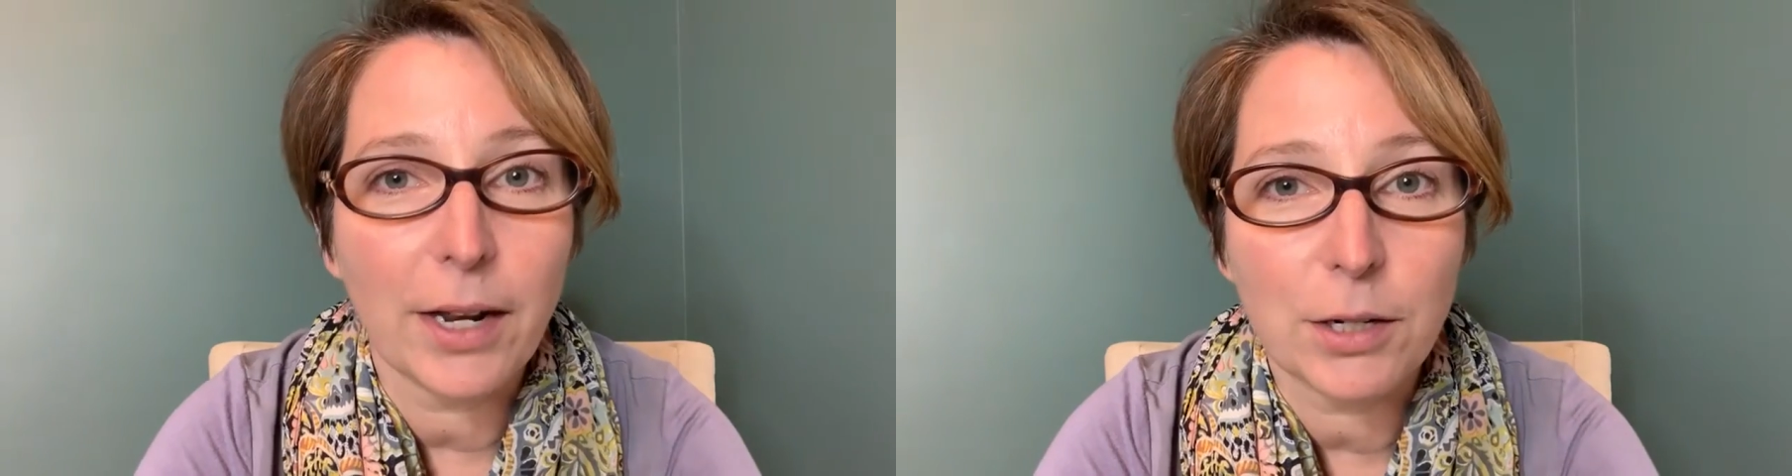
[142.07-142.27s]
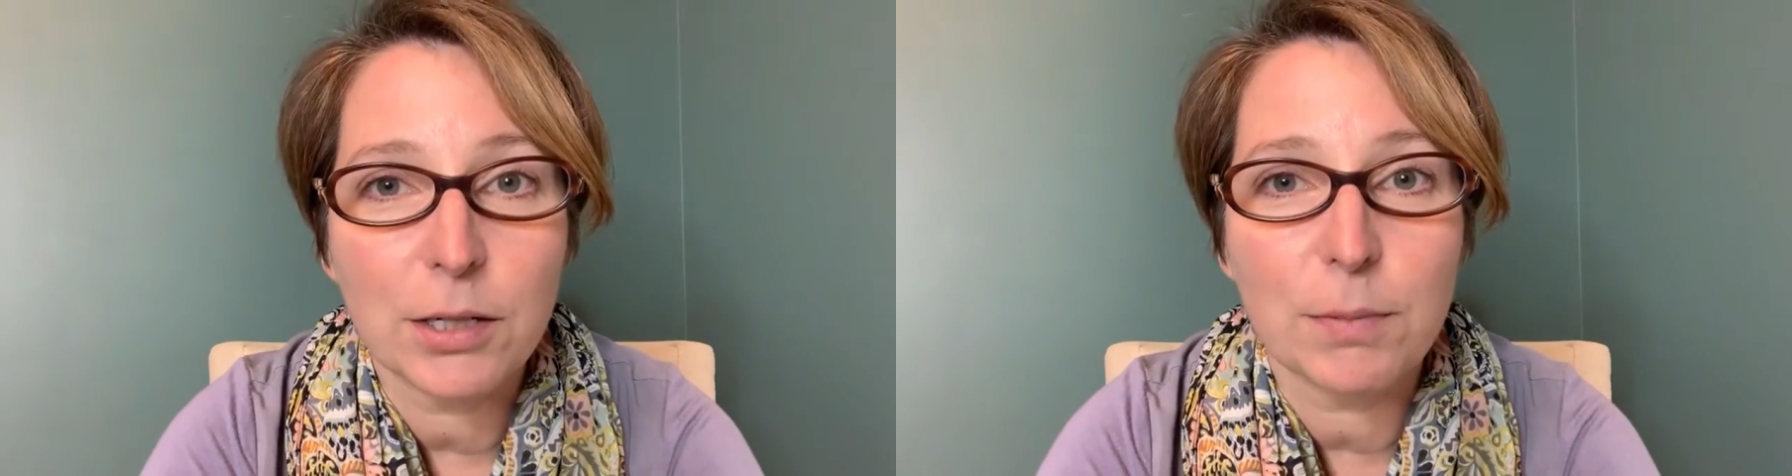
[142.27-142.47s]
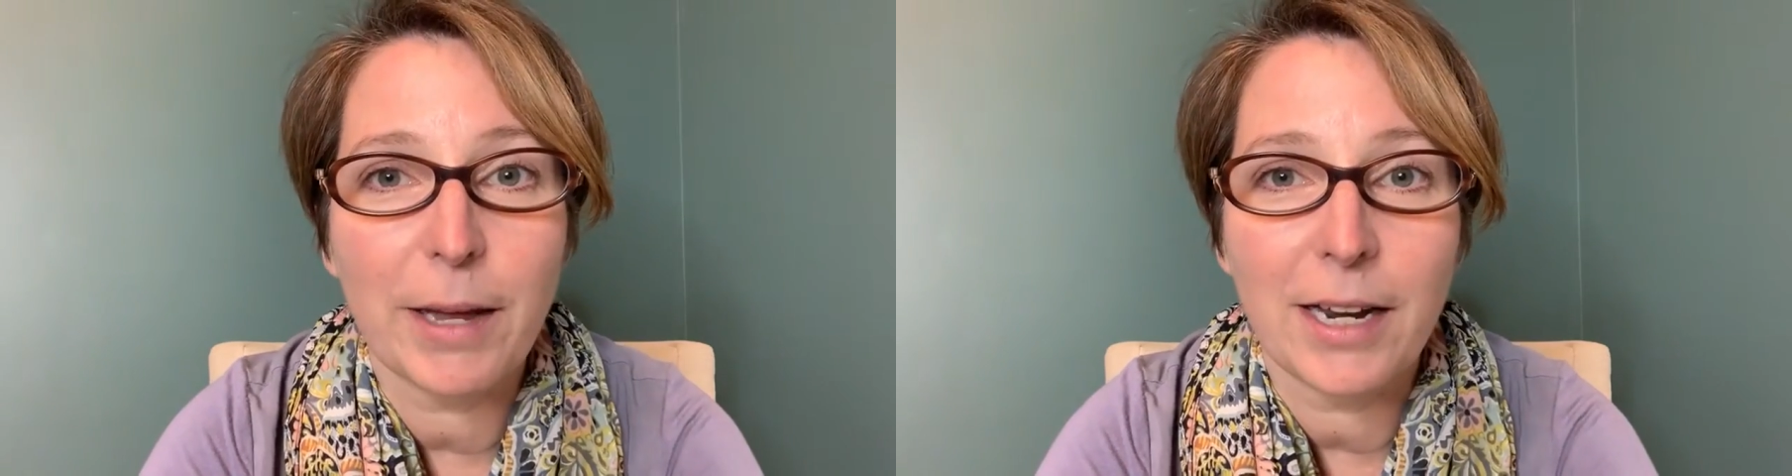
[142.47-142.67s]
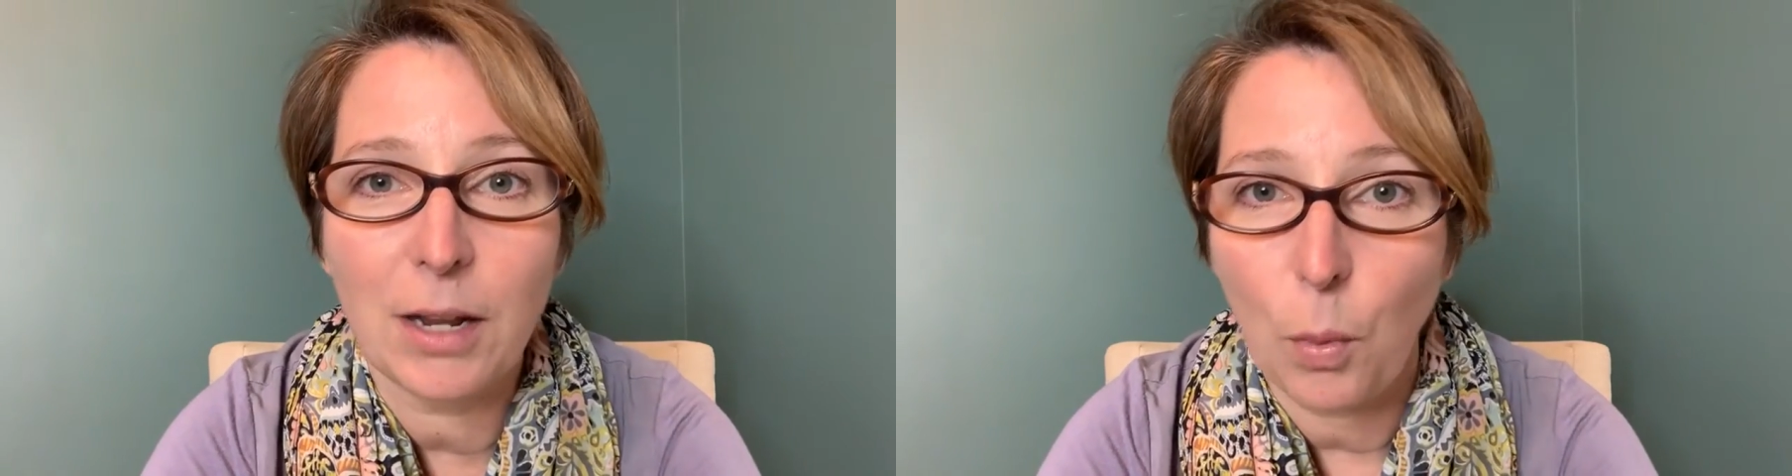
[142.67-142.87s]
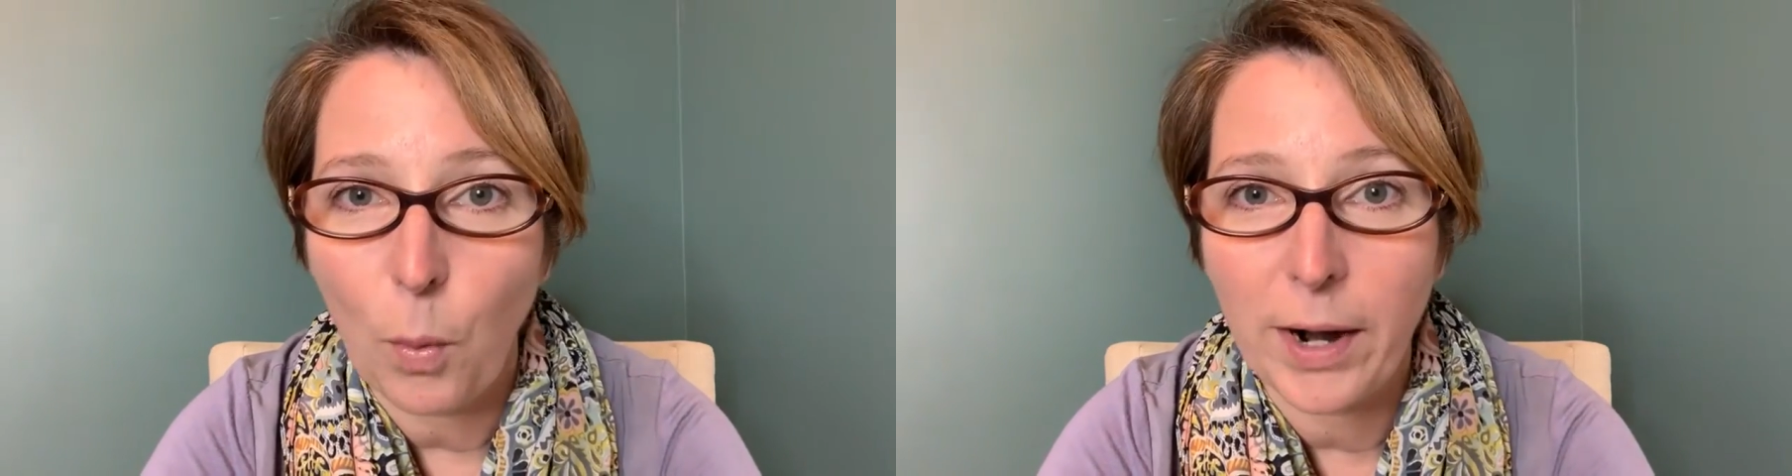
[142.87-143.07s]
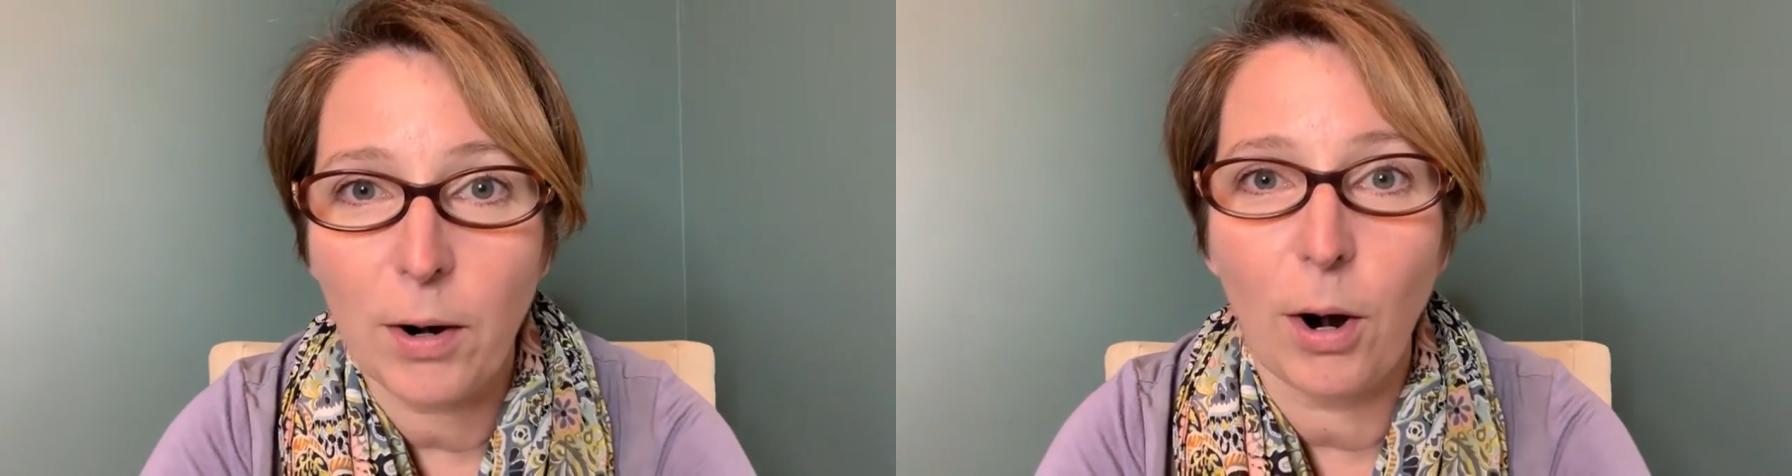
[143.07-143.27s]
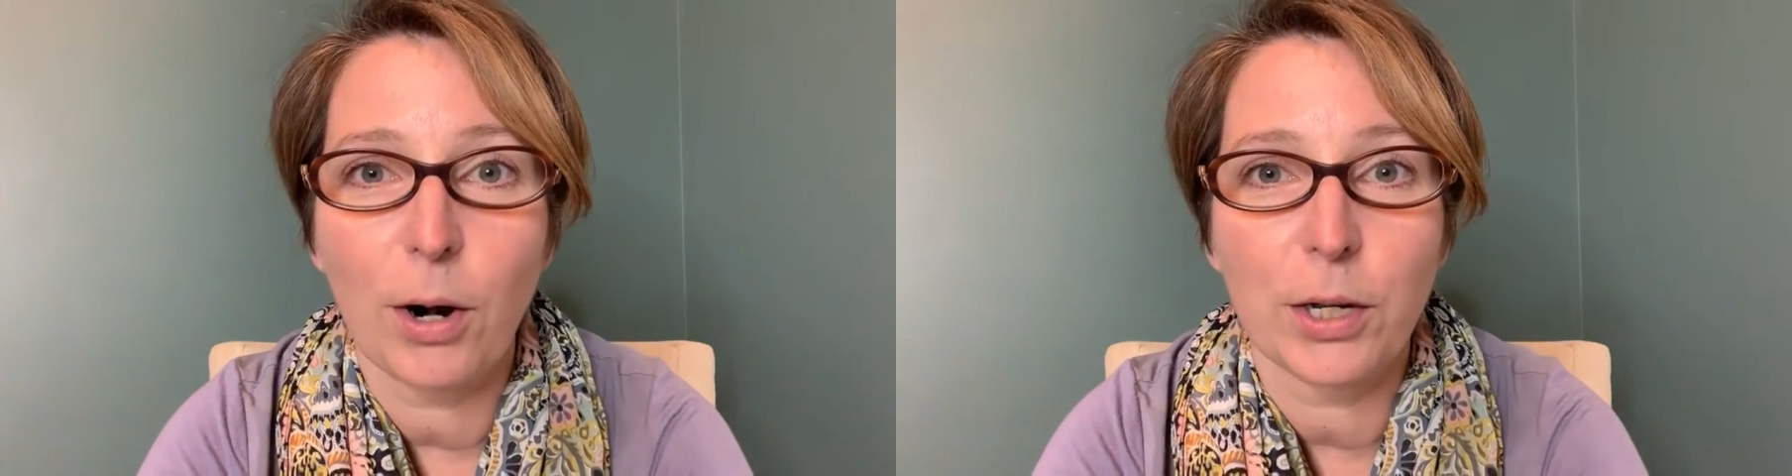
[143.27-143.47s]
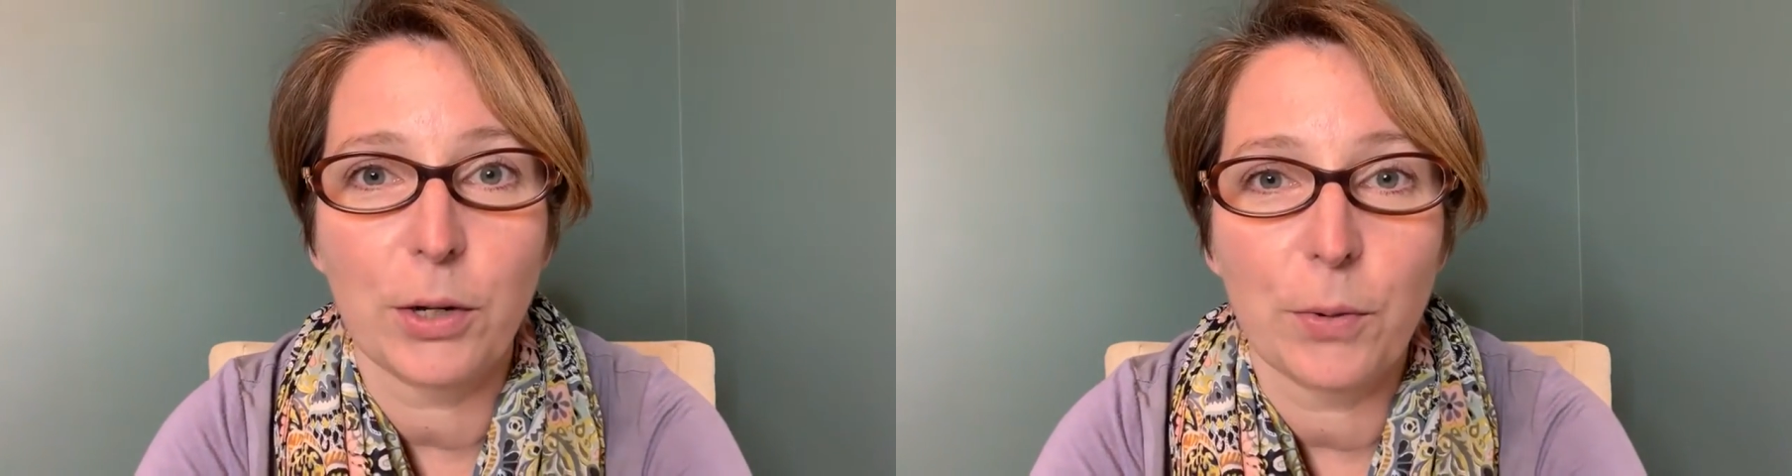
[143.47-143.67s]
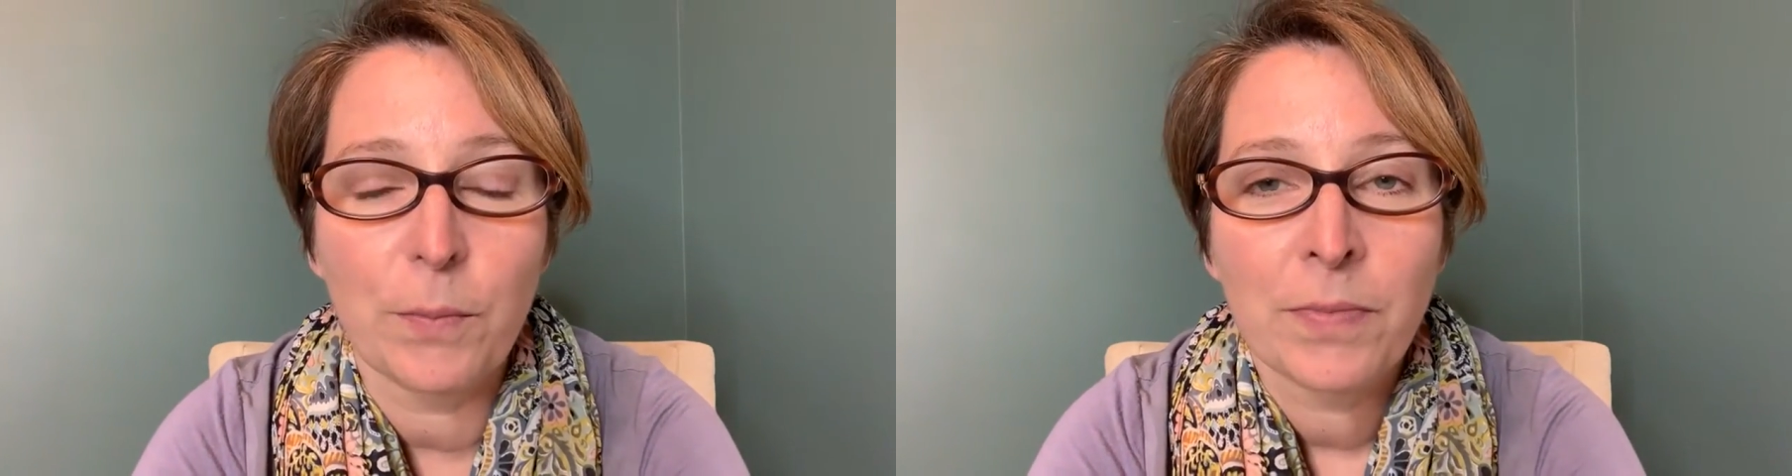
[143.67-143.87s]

underspend and where are you.